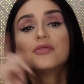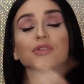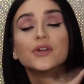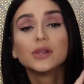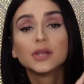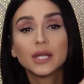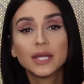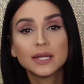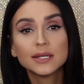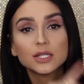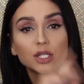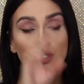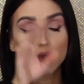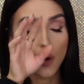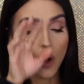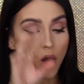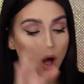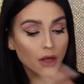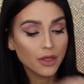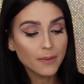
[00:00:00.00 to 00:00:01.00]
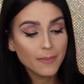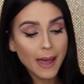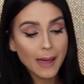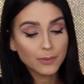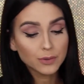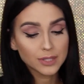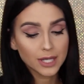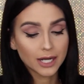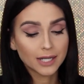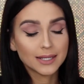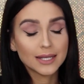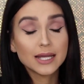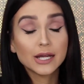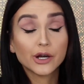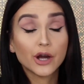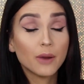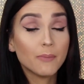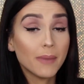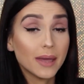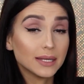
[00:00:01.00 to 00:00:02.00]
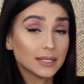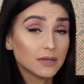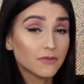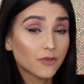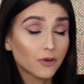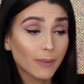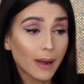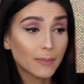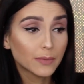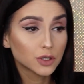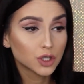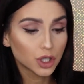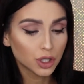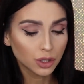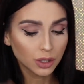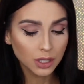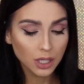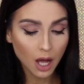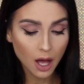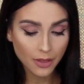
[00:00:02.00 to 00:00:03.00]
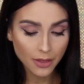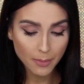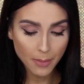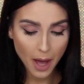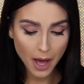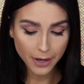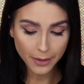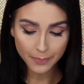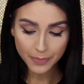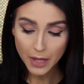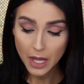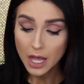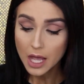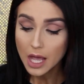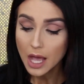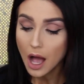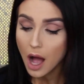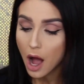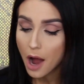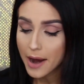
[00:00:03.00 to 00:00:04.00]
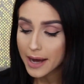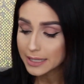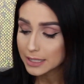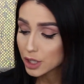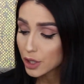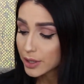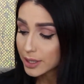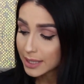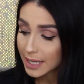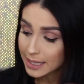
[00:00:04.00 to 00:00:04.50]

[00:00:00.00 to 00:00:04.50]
the links to all the Bibles that I think are amazing for Bible journaling on the bottom. All right, so the